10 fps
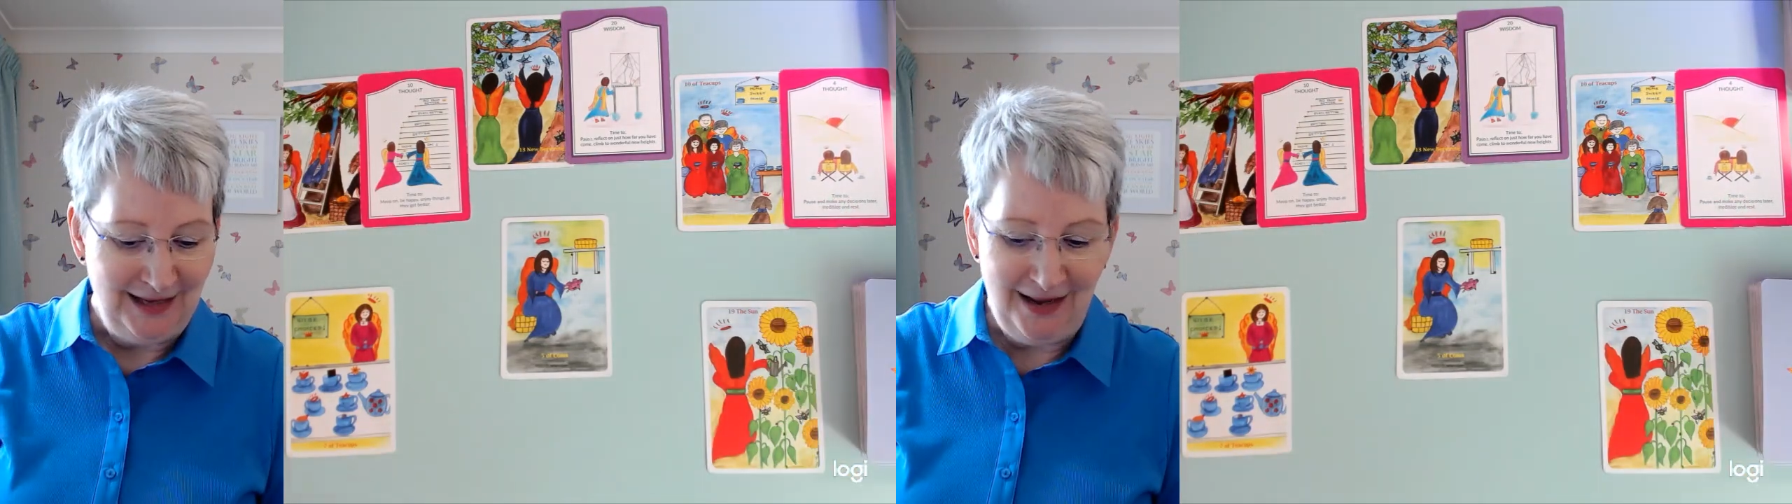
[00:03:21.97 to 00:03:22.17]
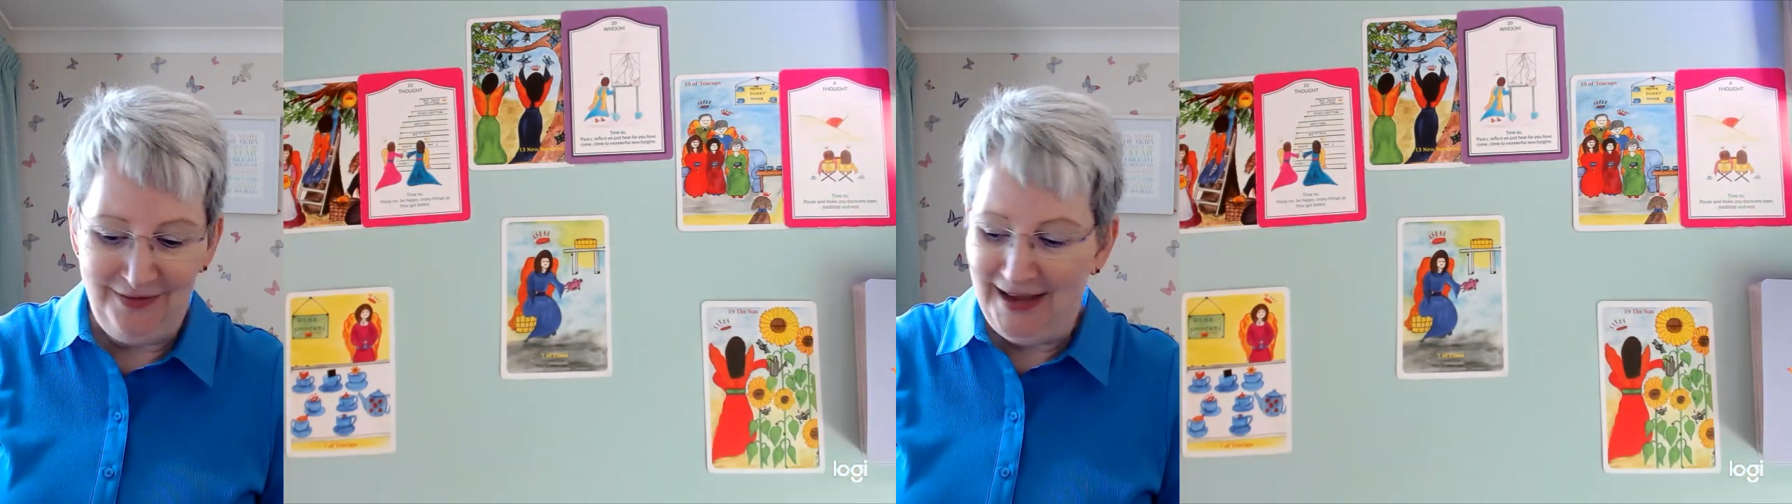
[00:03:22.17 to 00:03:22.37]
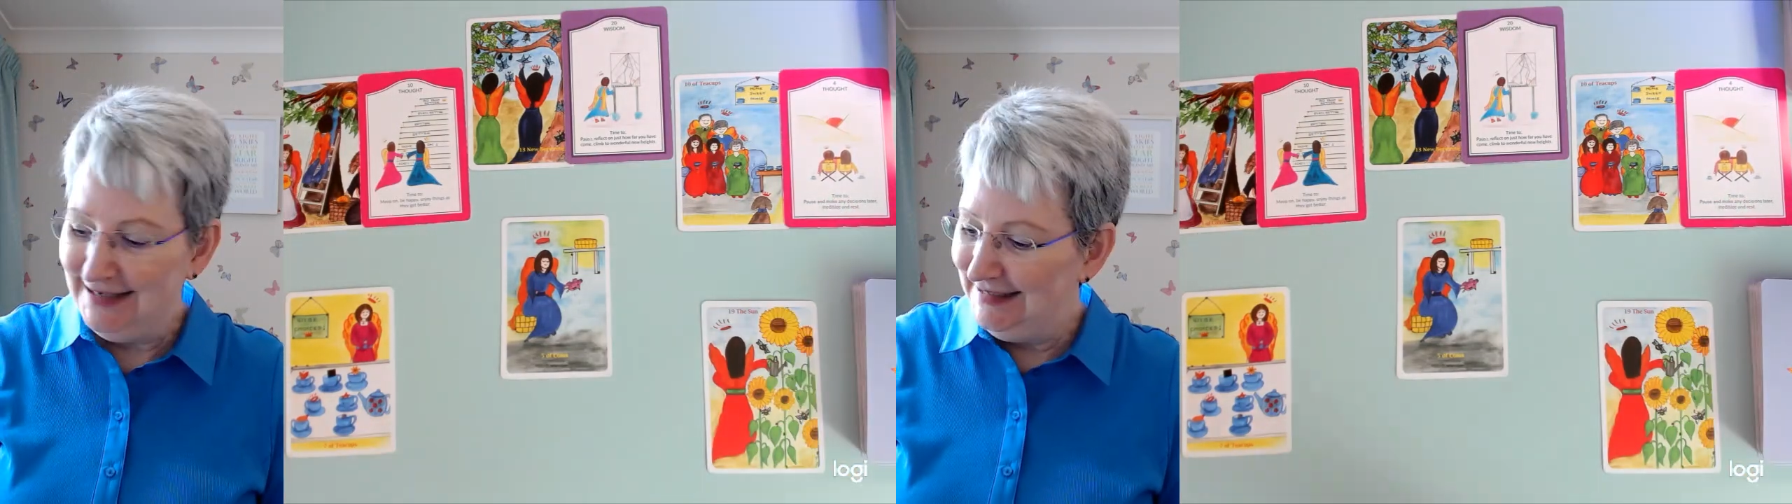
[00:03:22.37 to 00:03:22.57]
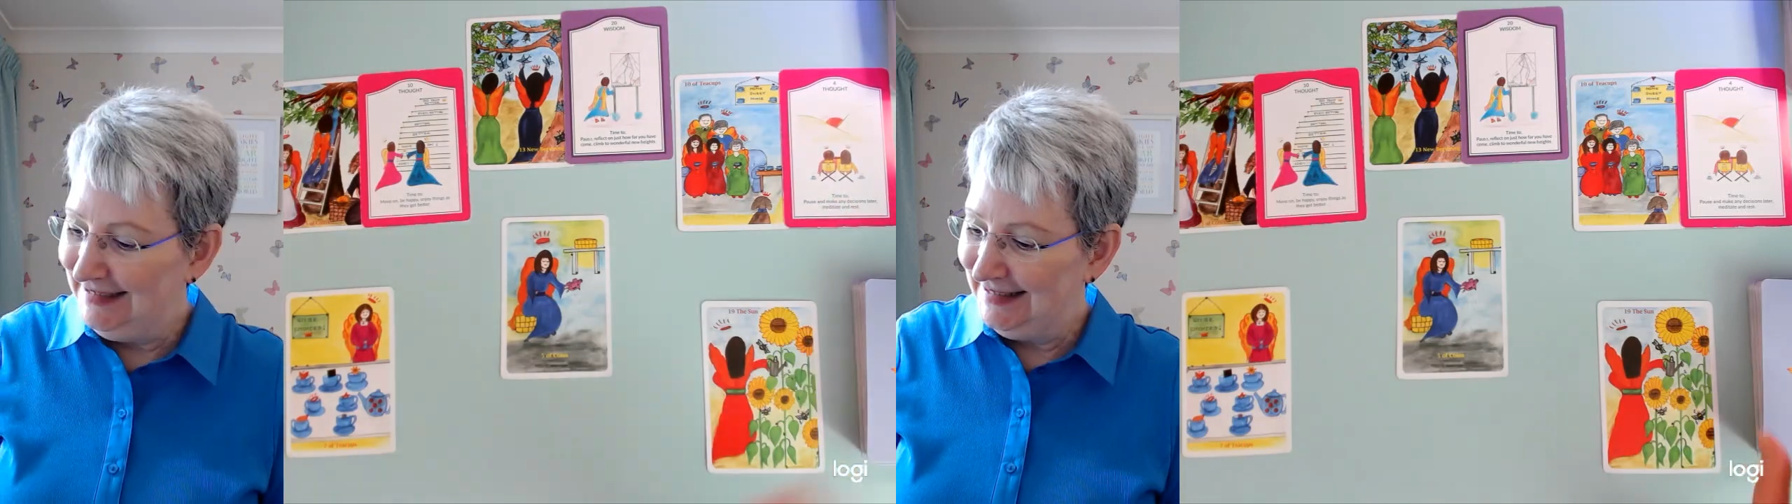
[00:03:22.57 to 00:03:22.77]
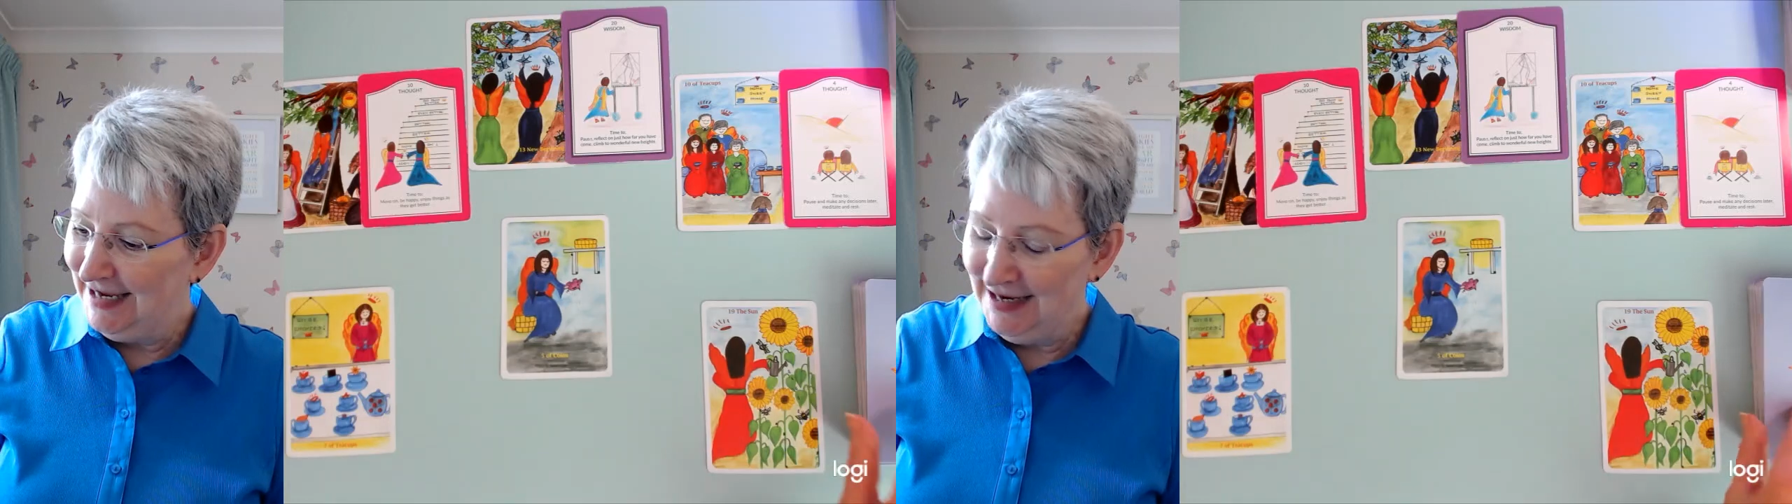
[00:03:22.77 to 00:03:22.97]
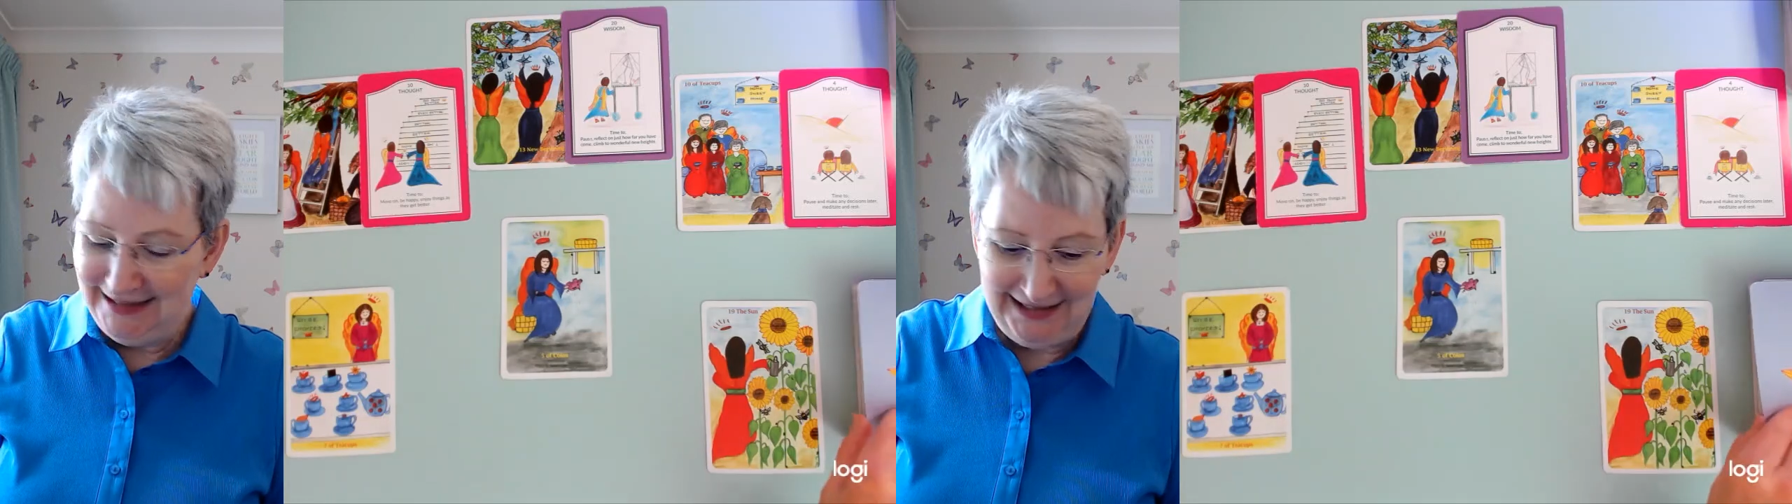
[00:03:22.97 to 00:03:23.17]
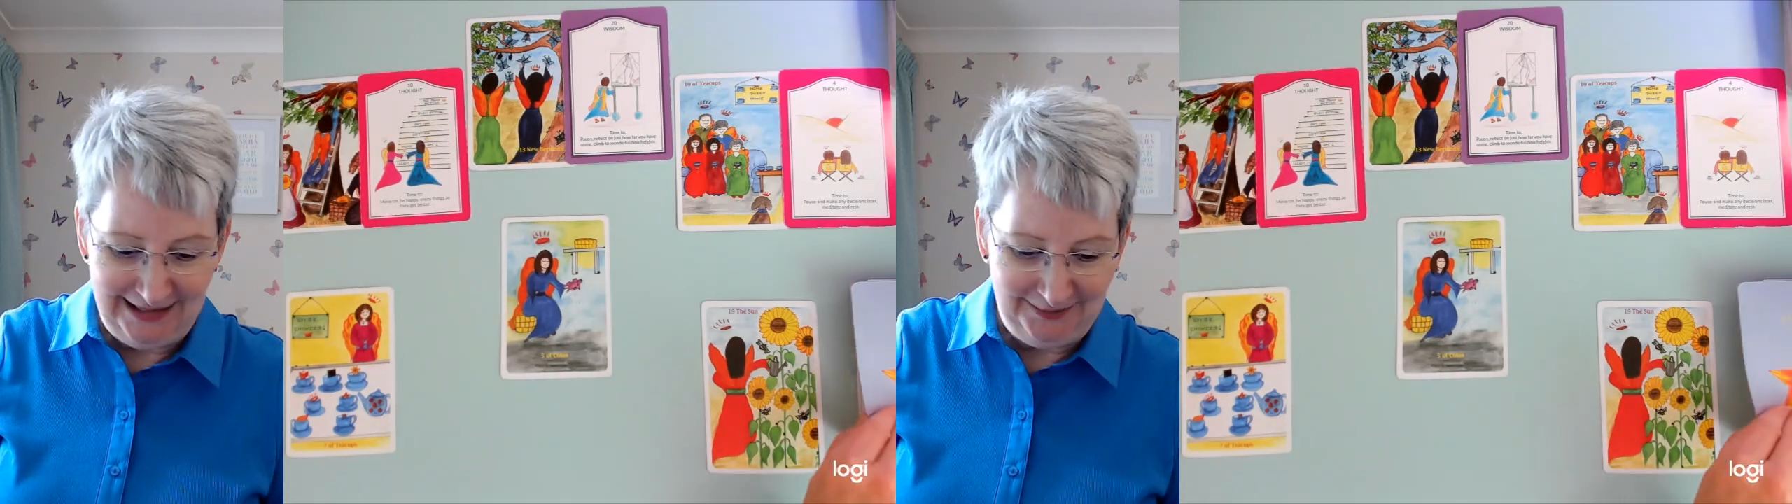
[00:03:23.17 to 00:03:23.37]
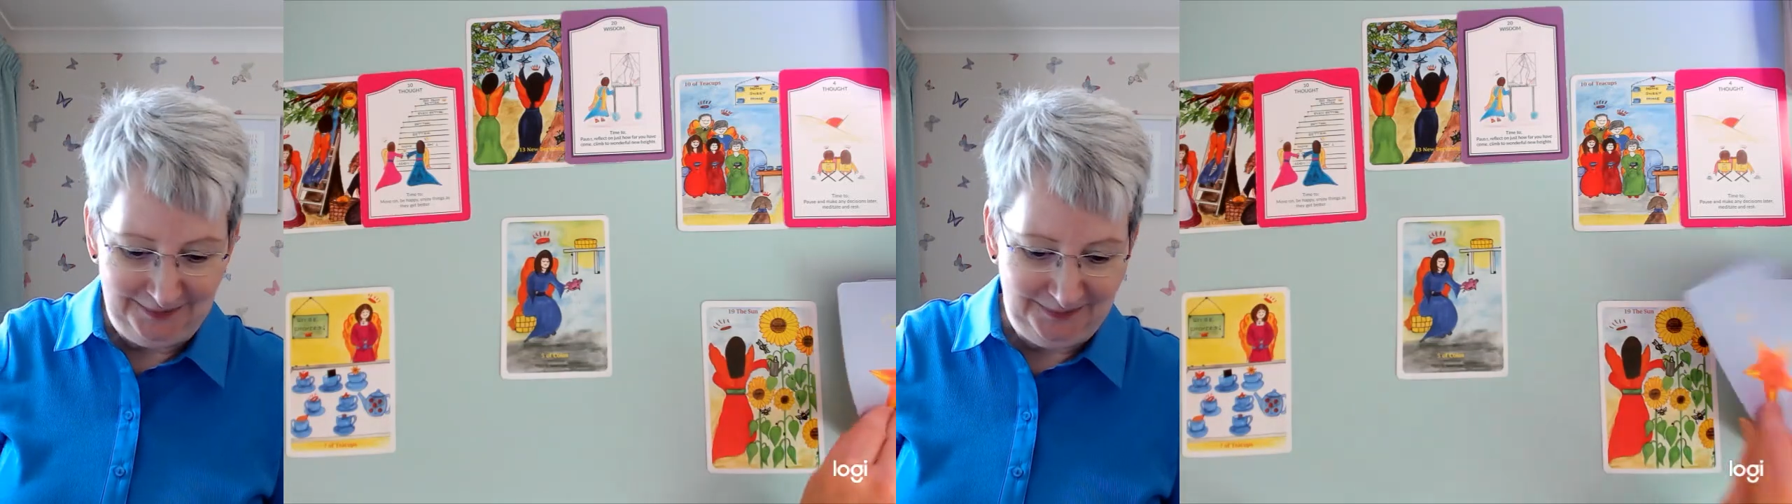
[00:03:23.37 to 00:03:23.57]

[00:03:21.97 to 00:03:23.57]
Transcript: and then deciding.